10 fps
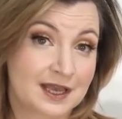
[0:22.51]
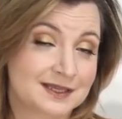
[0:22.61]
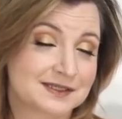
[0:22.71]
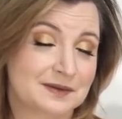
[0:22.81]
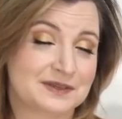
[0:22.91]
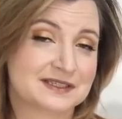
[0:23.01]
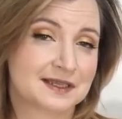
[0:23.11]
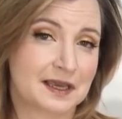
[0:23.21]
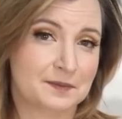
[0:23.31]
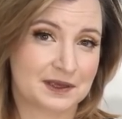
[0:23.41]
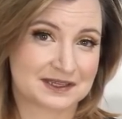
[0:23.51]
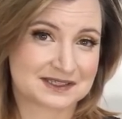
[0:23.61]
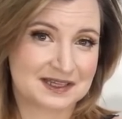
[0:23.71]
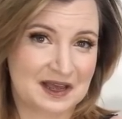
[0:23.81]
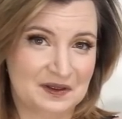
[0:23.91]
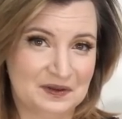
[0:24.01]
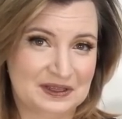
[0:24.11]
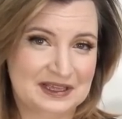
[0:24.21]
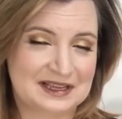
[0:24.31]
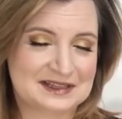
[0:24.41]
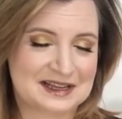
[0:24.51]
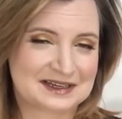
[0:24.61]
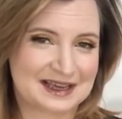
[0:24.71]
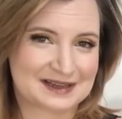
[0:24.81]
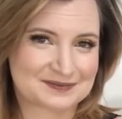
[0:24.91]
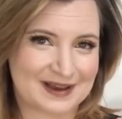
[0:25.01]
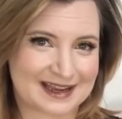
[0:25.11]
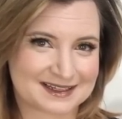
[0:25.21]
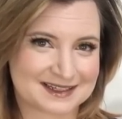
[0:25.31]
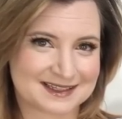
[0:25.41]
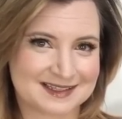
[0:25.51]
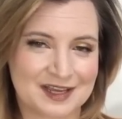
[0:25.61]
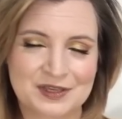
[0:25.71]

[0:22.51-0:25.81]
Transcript: some escaping a cell and then getting back into the cell.